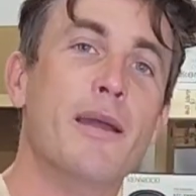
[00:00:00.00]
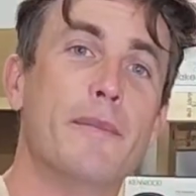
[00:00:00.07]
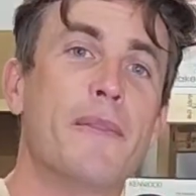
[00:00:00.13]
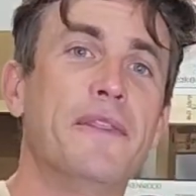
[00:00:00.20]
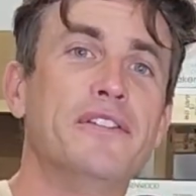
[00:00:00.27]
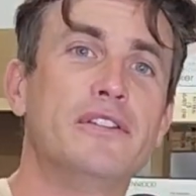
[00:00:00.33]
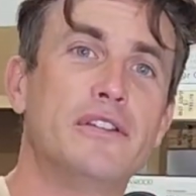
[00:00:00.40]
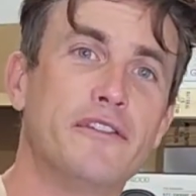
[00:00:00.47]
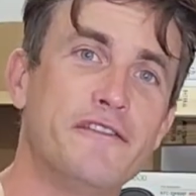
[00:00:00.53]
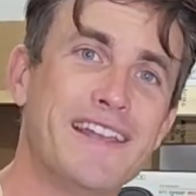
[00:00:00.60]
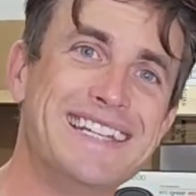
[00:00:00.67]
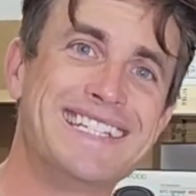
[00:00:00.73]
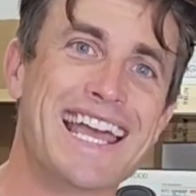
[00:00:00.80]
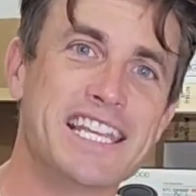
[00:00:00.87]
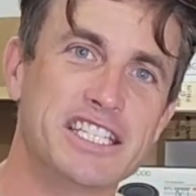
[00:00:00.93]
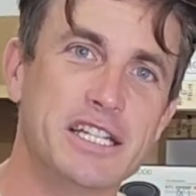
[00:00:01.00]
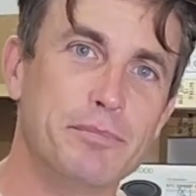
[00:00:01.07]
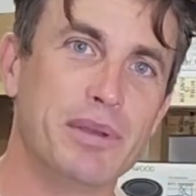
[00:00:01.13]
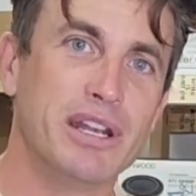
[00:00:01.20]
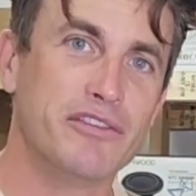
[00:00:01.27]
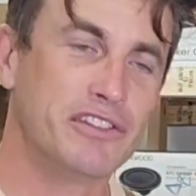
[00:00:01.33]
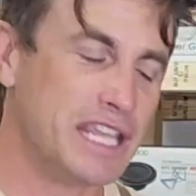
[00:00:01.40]
But this is a fantastic
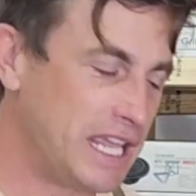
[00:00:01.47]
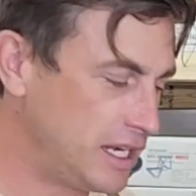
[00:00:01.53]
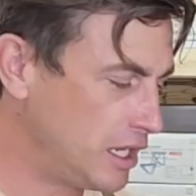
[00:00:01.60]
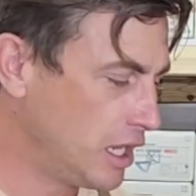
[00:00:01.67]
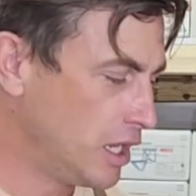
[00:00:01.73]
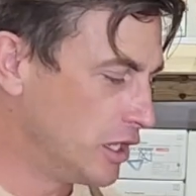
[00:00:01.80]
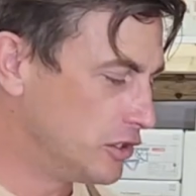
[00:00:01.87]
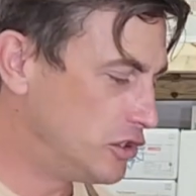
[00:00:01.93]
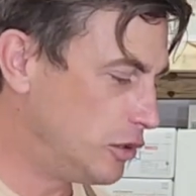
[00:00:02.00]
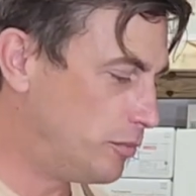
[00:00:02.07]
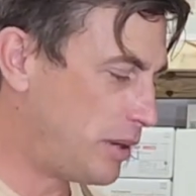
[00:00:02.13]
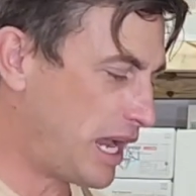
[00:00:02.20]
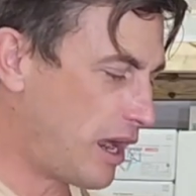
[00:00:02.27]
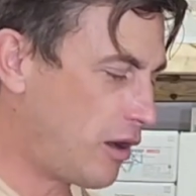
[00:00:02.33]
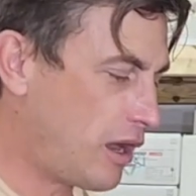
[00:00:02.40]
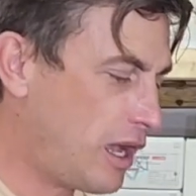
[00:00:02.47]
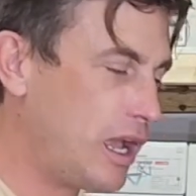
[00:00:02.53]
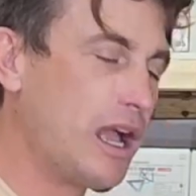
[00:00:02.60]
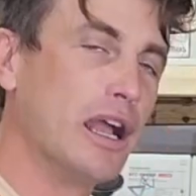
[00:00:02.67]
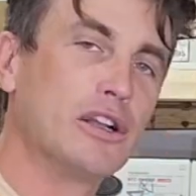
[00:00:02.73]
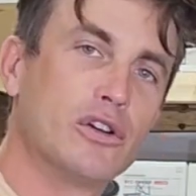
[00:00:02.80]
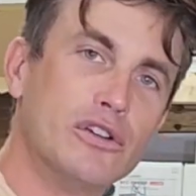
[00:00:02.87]
bit of kit to power
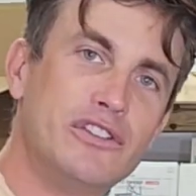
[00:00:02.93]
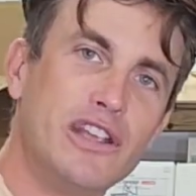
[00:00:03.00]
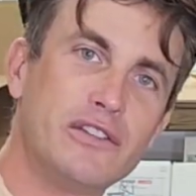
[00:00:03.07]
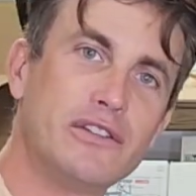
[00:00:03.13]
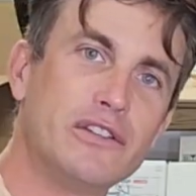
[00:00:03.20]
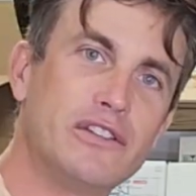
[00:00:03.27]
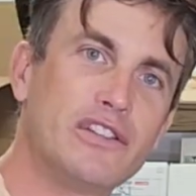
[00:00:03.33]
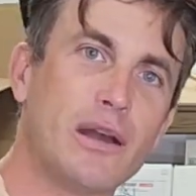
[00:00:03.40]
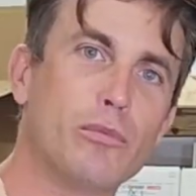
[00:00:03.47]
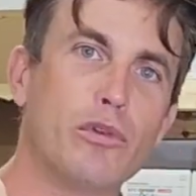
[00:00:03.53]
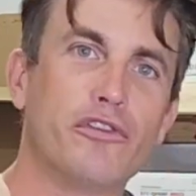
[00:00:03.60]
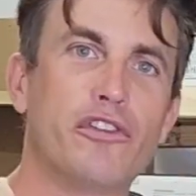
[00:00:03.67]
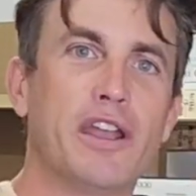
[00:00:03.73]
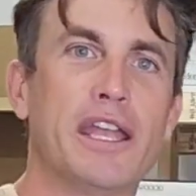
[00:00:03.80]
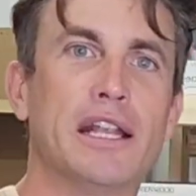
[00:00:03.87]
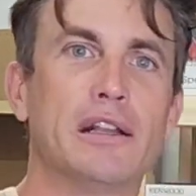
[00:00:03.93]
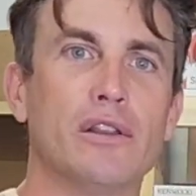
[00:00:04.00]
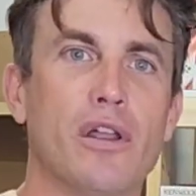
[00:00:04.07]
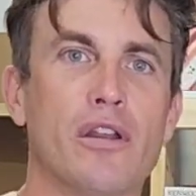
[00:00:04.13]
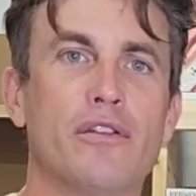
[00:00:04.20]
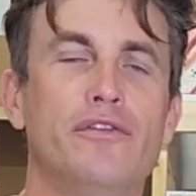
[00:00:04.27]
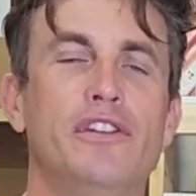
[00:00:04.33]
a good decent subwoofer in a
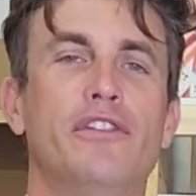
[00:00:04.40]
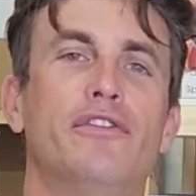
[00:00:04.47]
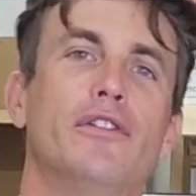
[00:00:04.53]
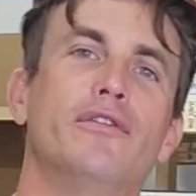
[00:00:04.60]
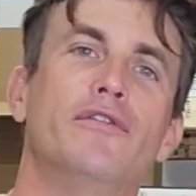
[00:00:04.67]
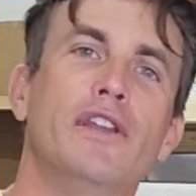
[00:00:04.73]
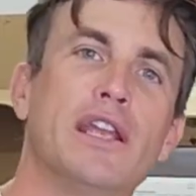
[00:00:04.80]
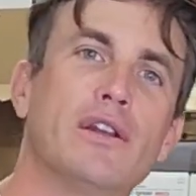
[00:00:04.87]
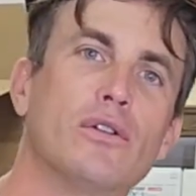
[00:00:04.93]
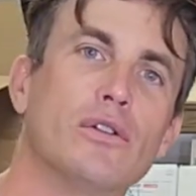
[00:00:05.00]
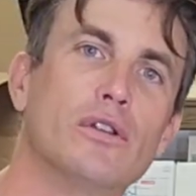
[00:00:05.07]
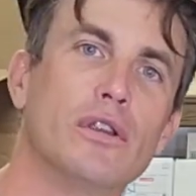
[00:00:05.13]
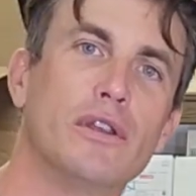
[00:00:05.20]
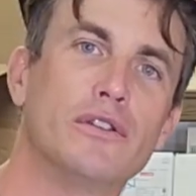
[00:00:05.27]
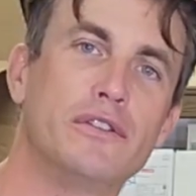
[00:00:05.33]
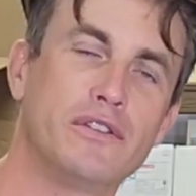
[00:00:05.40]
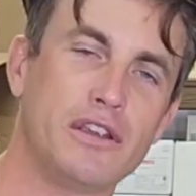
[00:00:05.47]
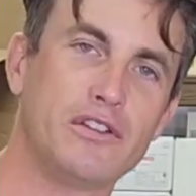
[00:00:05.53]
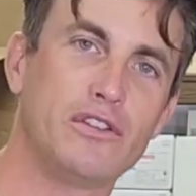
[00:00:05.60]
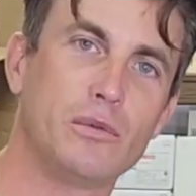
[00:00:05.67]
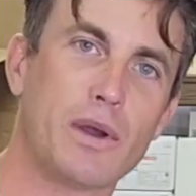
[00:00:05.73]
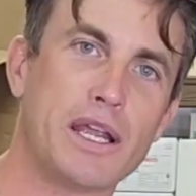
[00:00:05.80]
lot of different vehicle
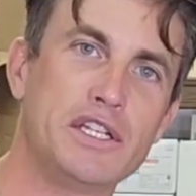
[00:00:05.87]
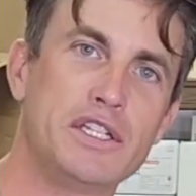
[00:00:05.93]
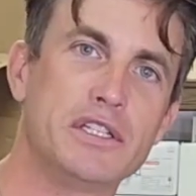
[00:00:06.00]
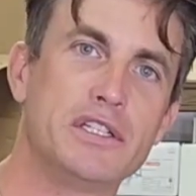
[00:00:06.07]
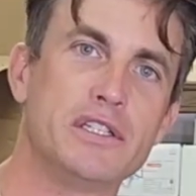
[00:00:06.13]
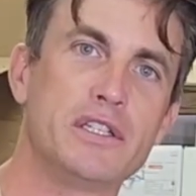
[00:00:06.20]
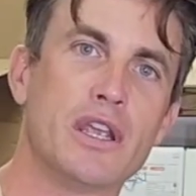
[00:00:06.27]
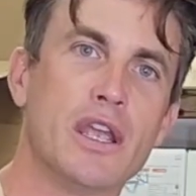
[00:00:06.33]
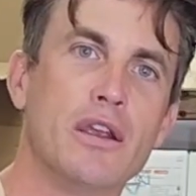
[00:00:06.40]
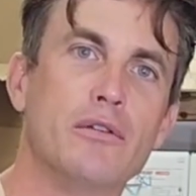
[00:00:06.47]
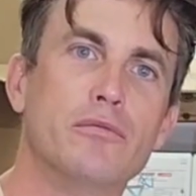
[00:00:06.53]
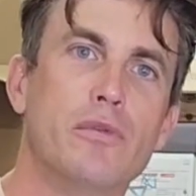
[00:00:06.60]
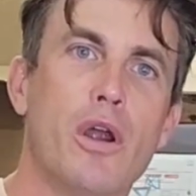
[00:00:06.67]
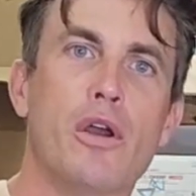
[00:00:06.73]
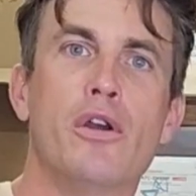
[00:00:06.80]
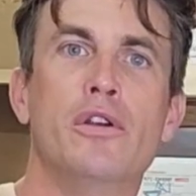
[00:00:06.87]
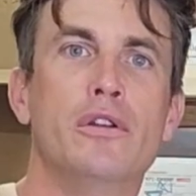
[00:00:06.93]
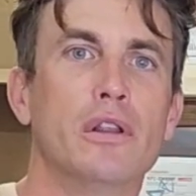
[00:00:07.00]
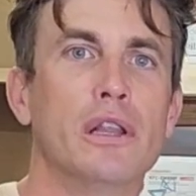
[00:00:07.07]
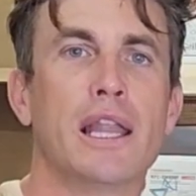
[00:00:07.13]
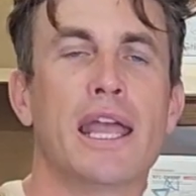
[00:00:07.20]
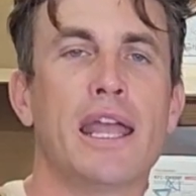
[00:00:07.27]
situations, road,
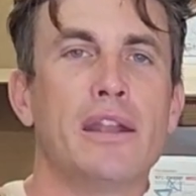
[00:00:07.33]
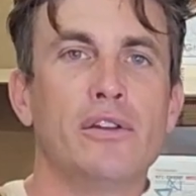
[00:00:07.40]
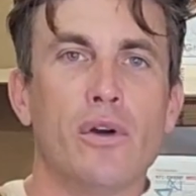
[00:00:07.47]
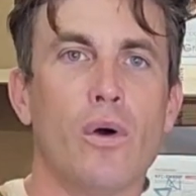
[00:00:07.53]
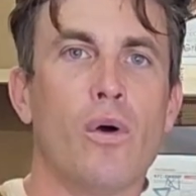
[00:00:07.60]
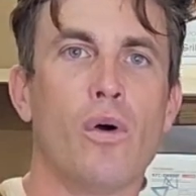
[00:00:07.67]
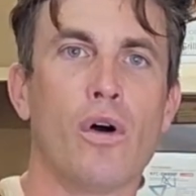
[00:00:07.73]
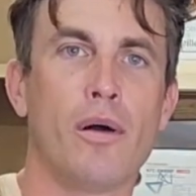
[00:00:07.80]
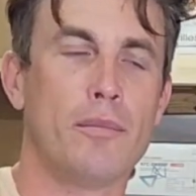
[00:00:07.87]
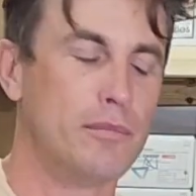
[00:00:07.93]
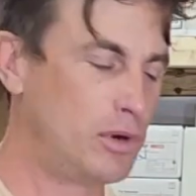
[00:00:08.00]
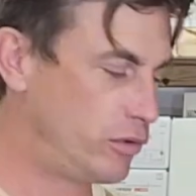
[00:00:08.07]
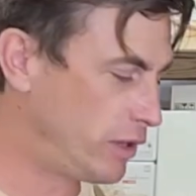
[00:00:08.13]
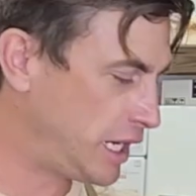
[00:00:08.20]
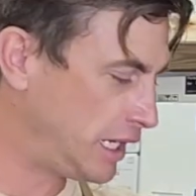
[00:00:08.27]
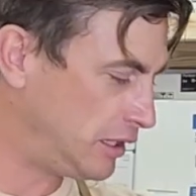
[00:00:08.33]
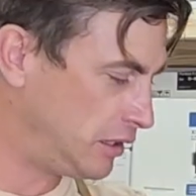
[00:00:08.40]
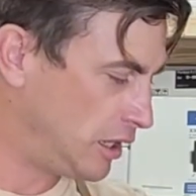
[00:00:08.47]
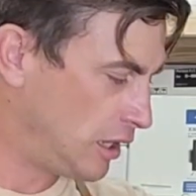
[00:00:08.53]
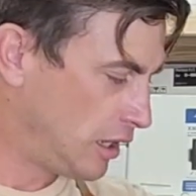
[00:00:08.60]
land or marine.